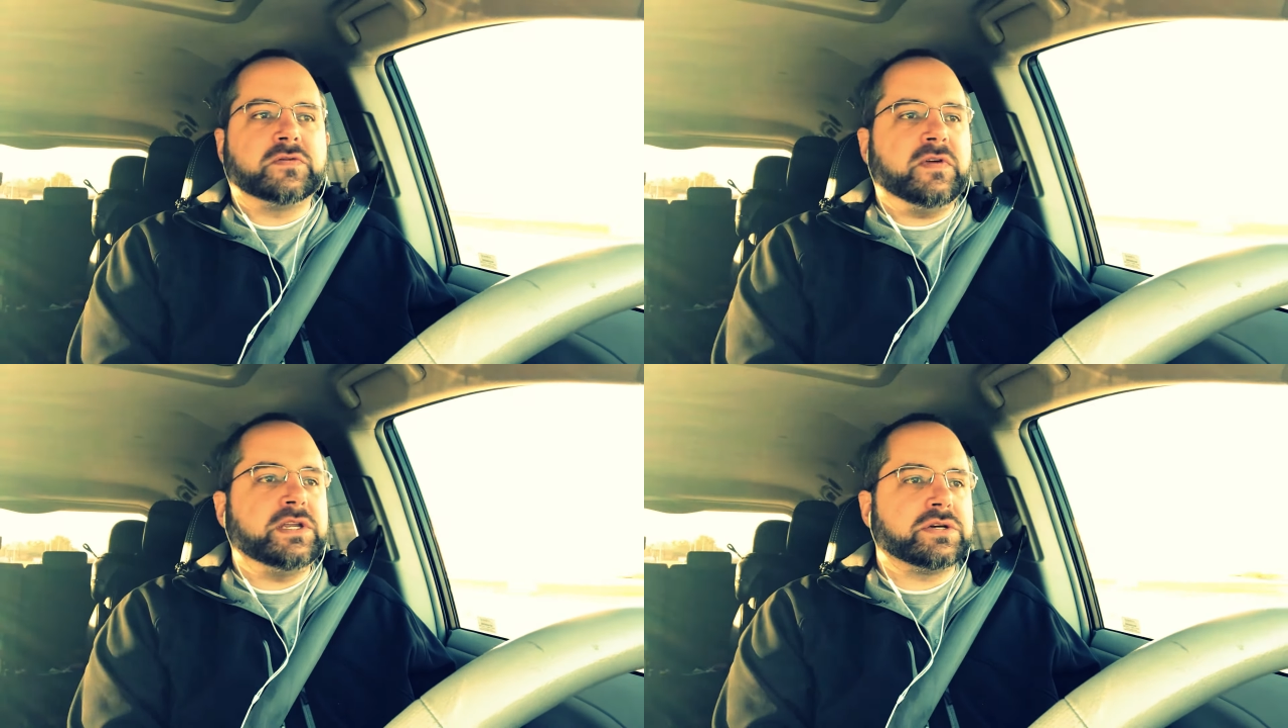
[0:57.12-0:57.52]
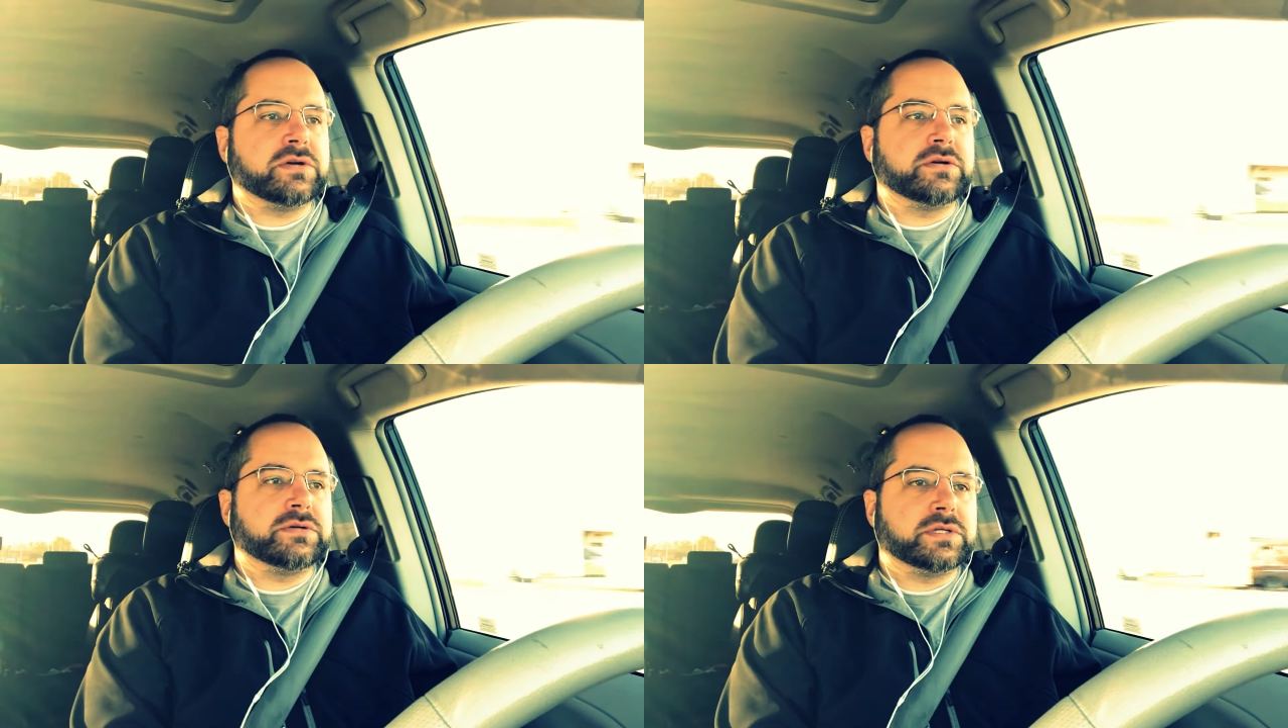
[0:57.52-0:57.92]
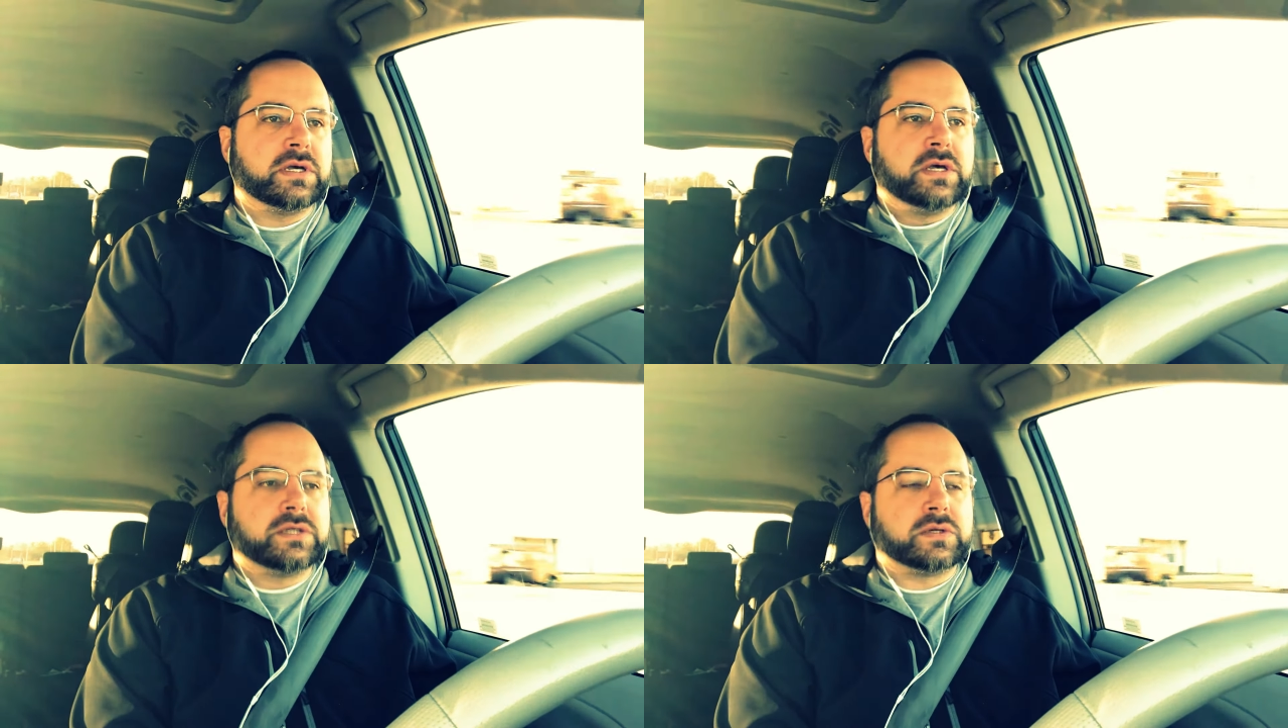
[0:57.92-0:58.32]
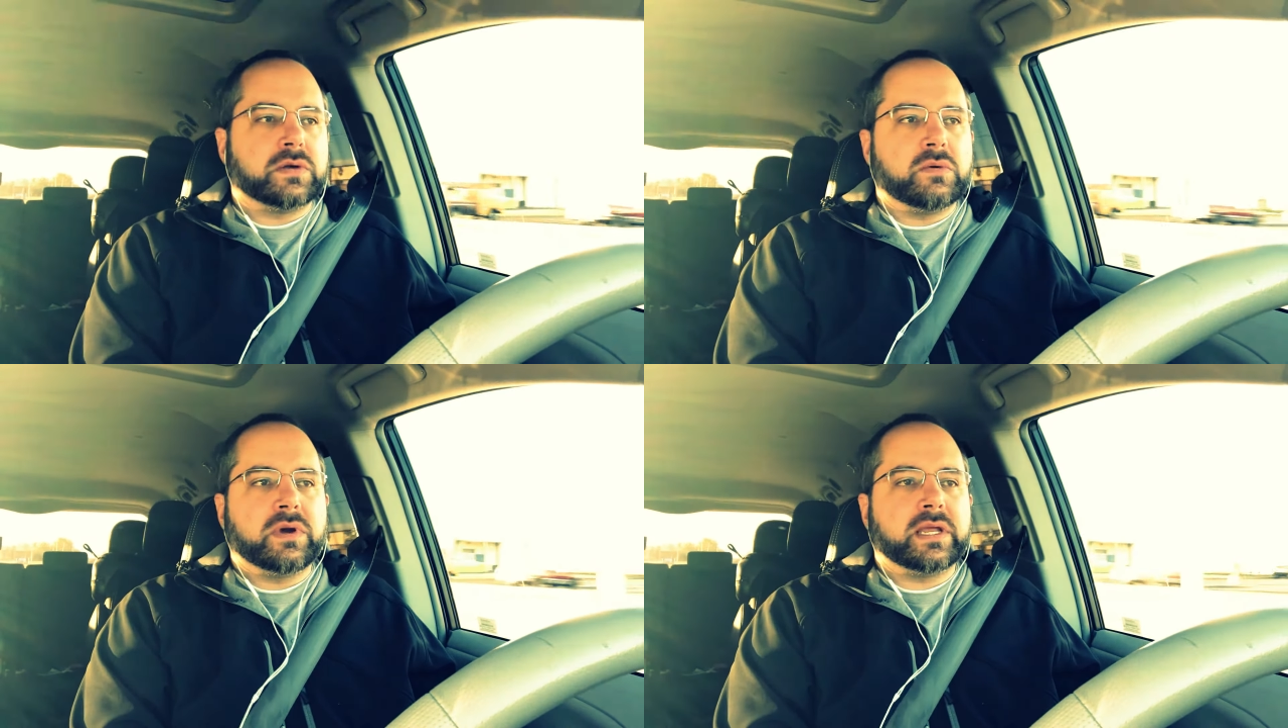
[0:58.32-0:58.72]
features. So
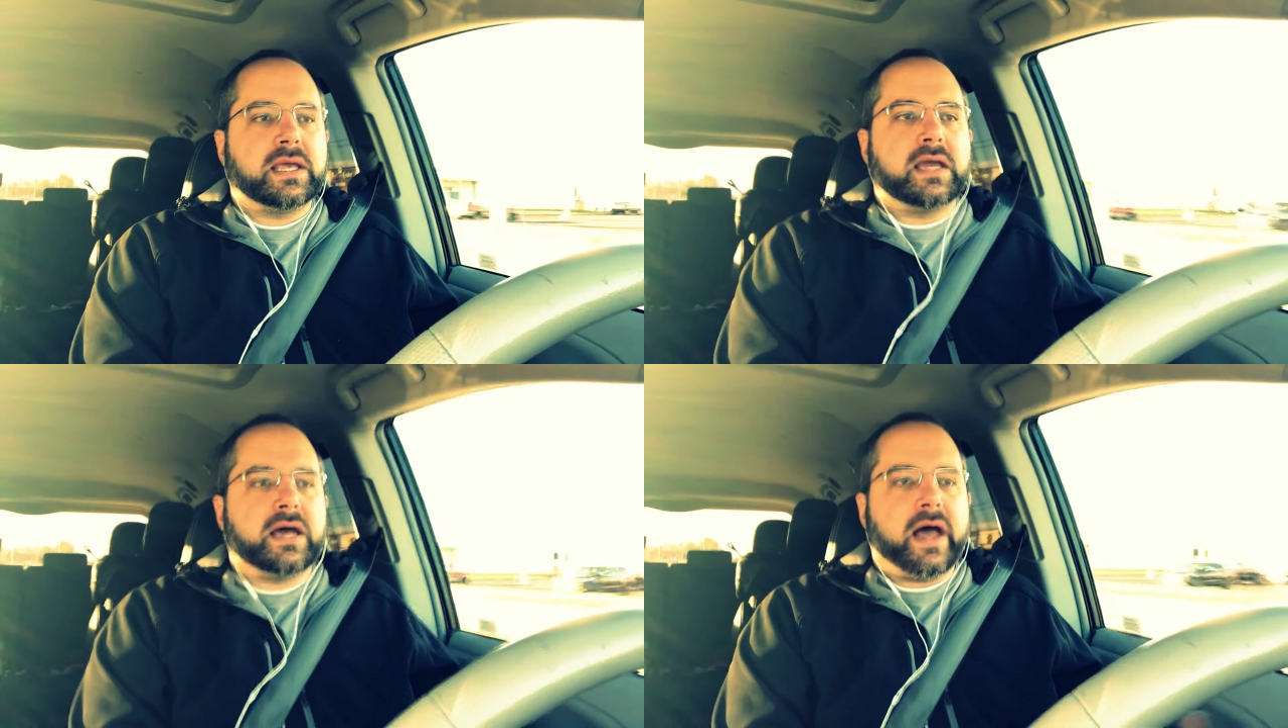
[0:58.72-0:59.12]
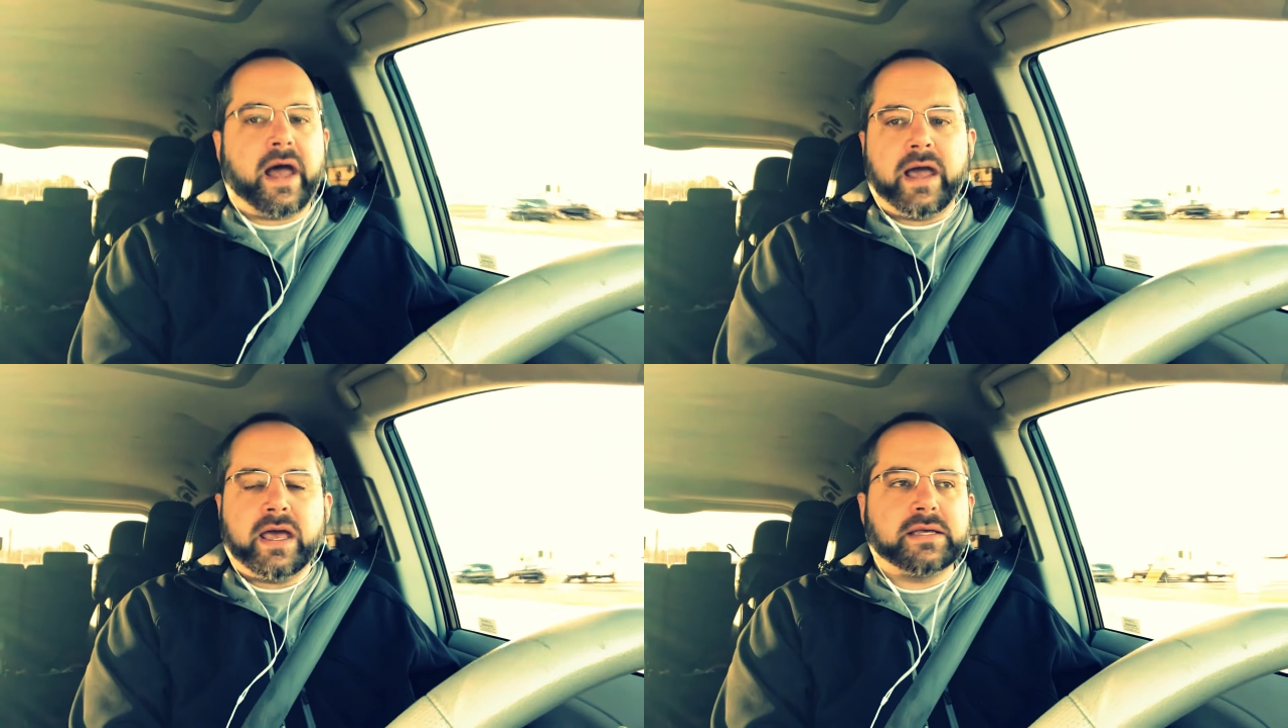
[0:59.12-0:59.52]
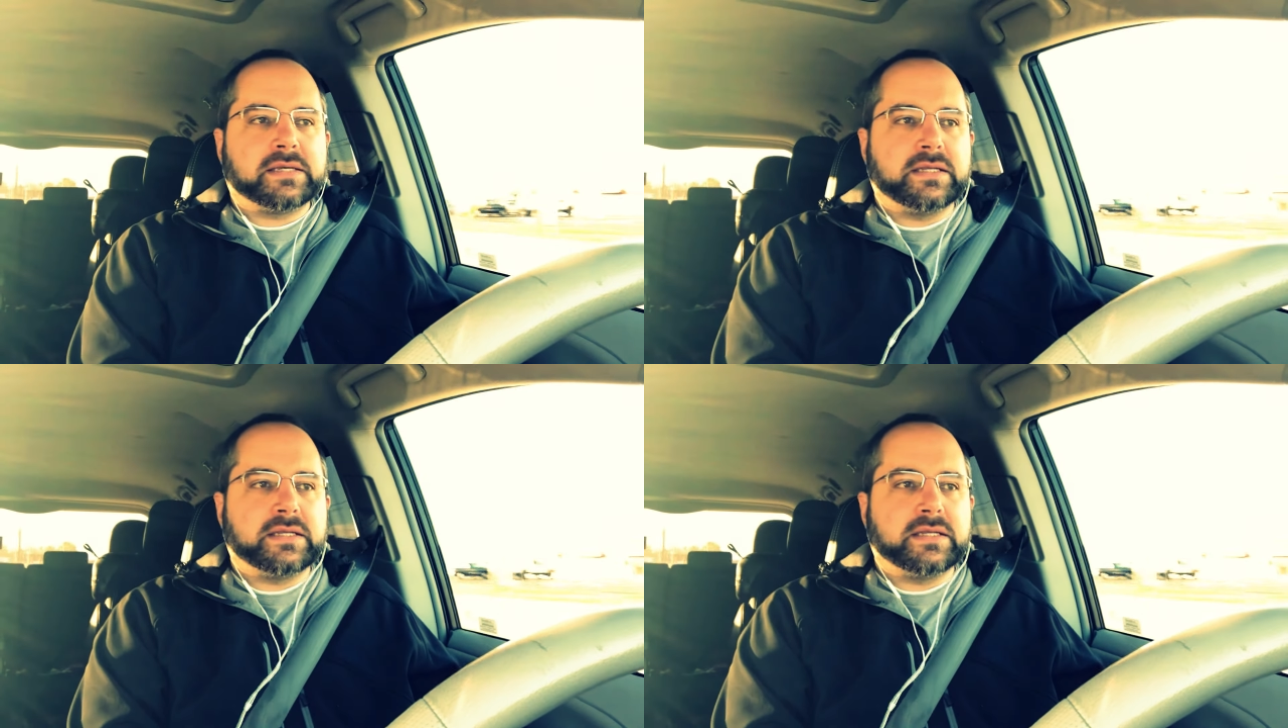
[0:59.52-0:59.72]
you want to get IIS